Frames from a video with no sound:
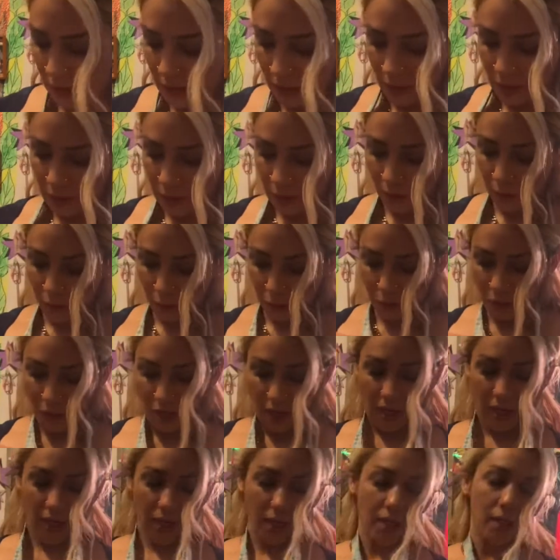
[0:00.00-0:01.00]
so we'll try
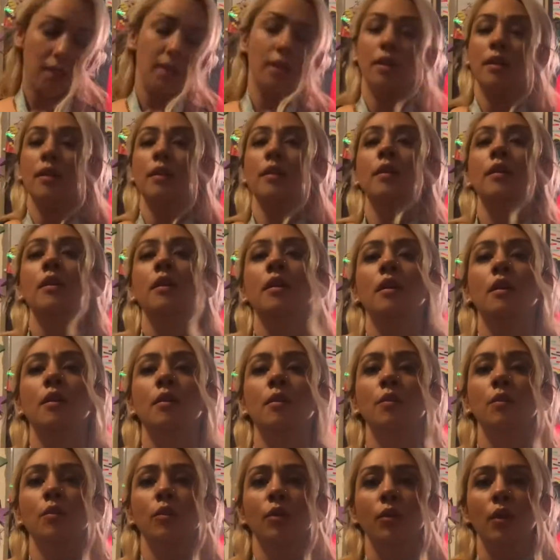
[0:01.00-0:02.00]
again here.
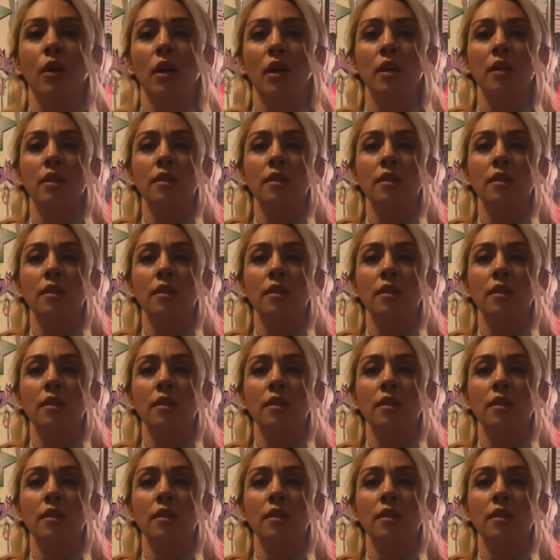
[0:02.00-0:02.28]
Cross.